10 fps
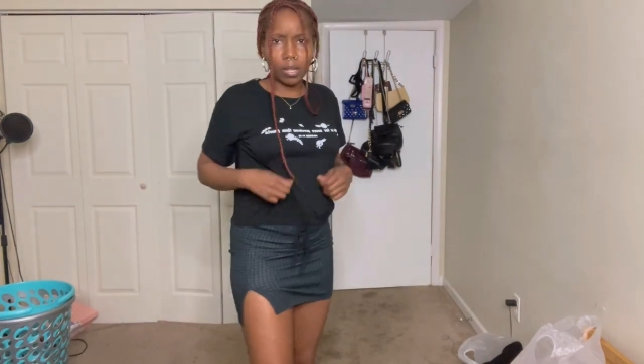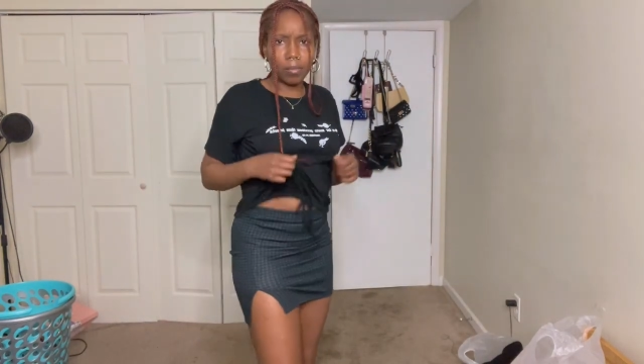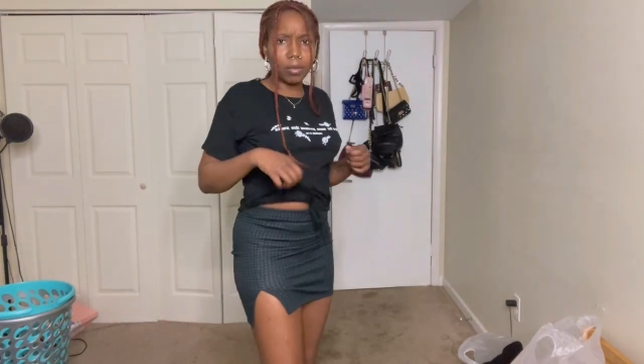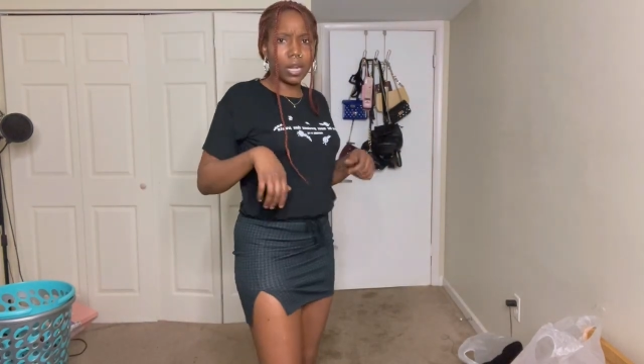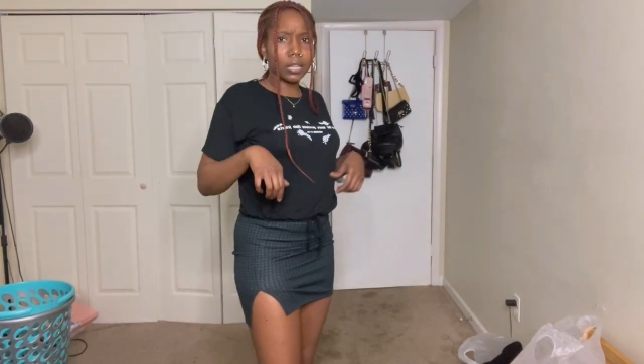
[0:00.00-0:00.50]

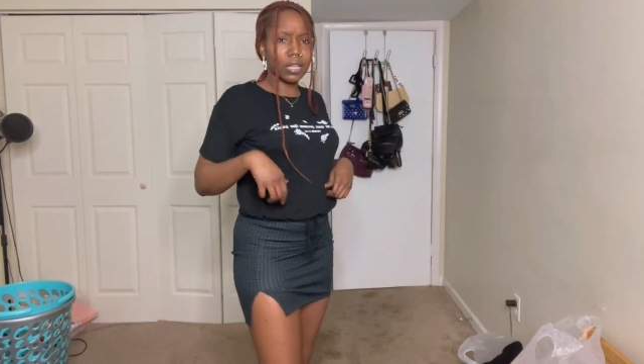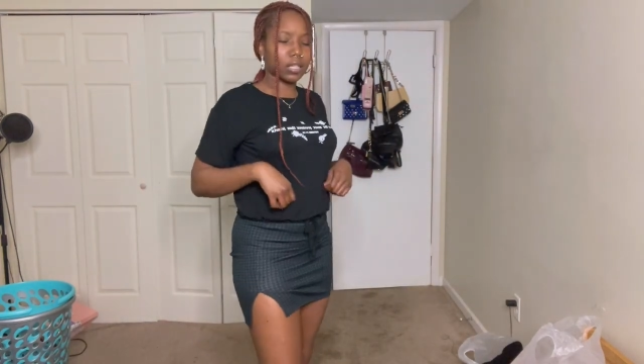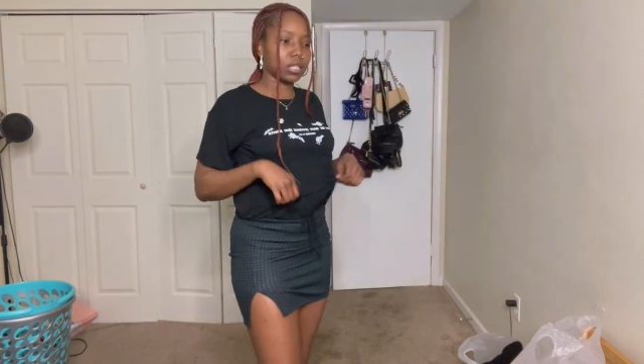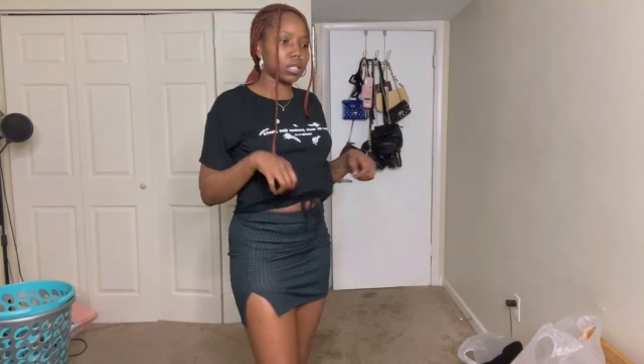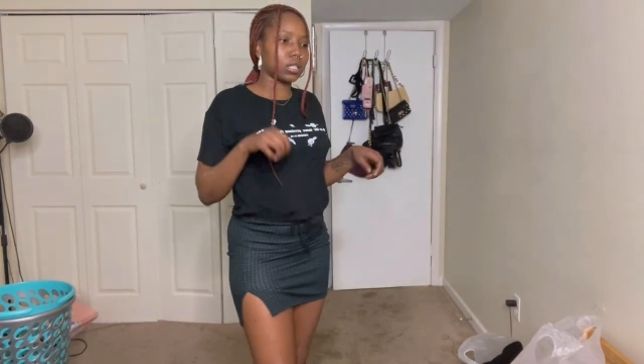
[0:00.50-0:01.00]
But I like
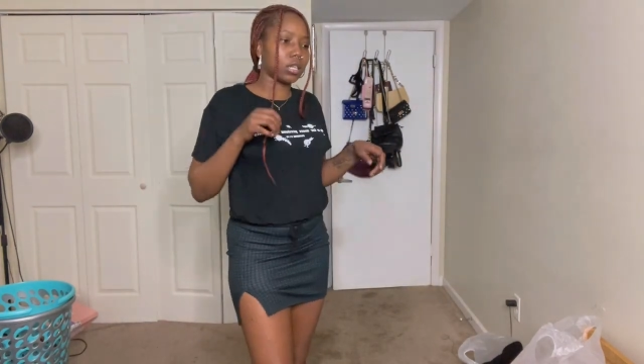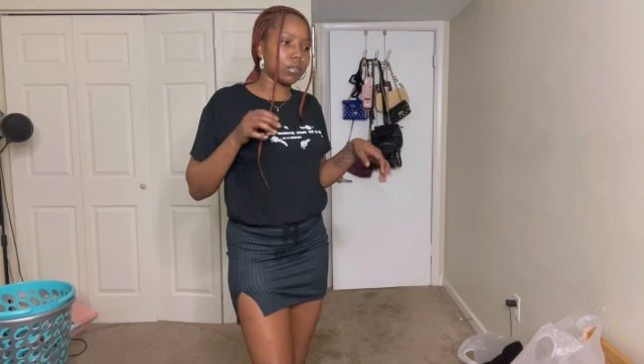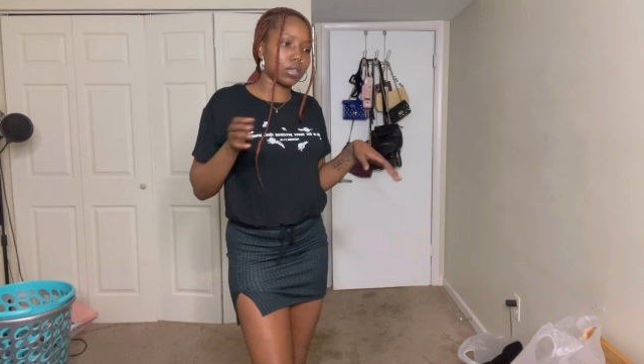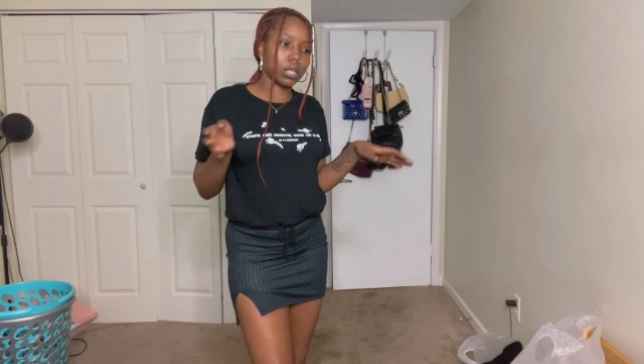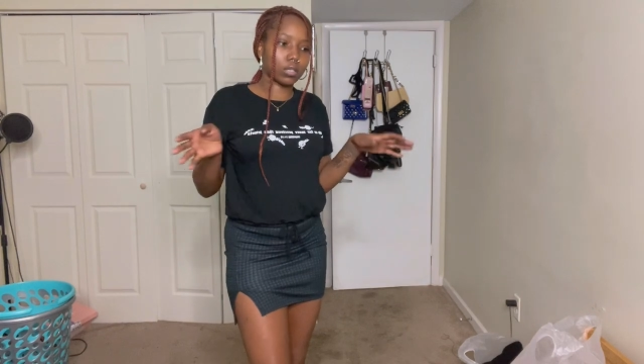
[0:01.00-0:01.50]
this. It's
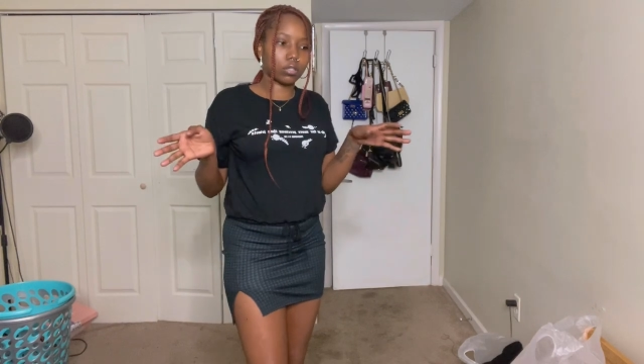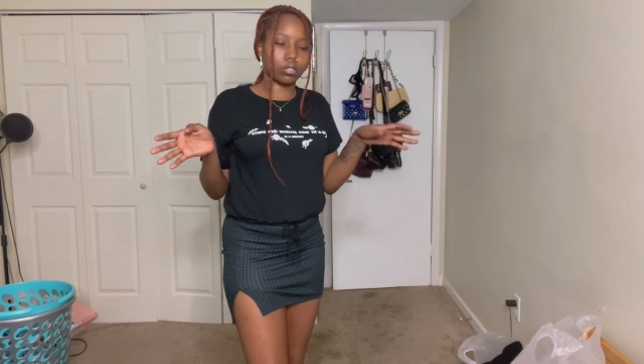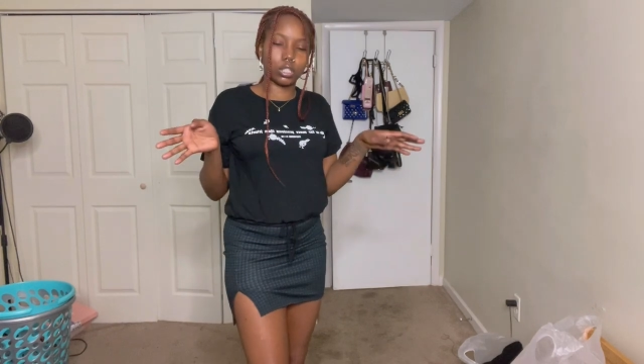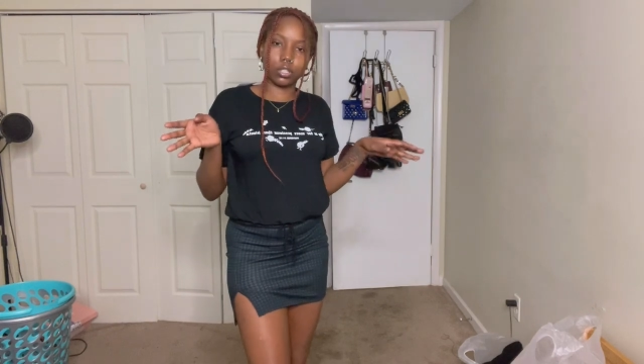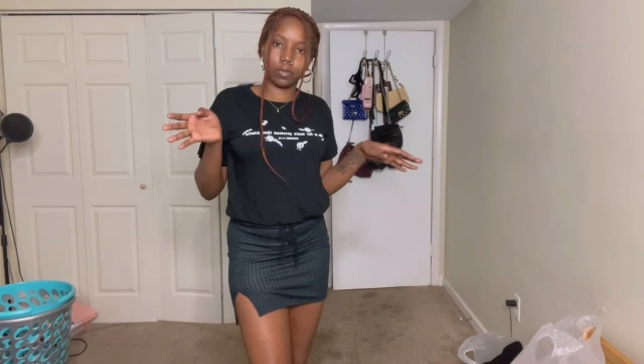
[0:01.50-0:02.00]
giving a nice little
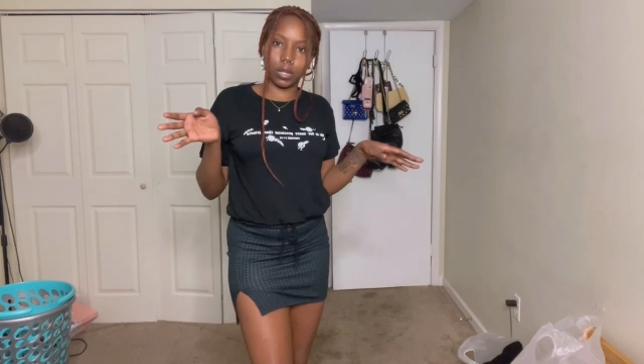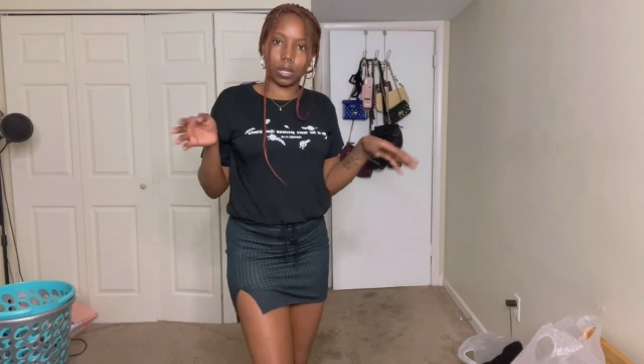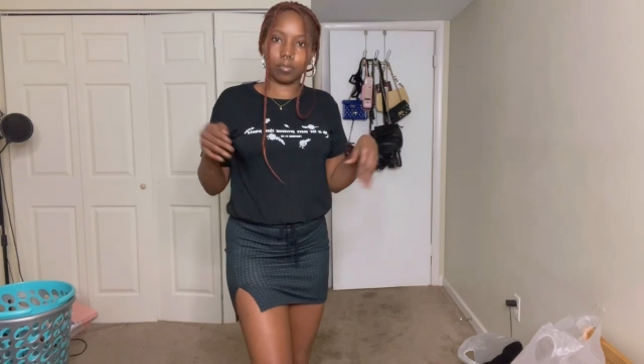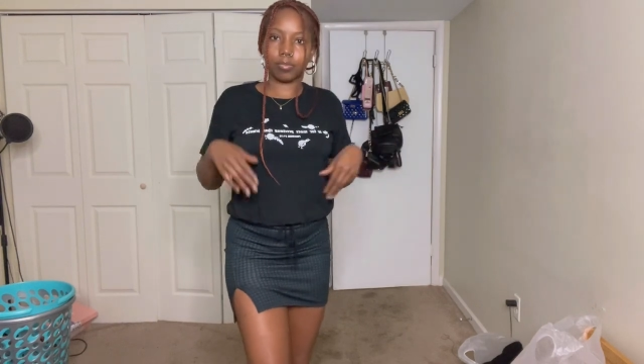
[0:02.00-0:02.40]
chill vibe.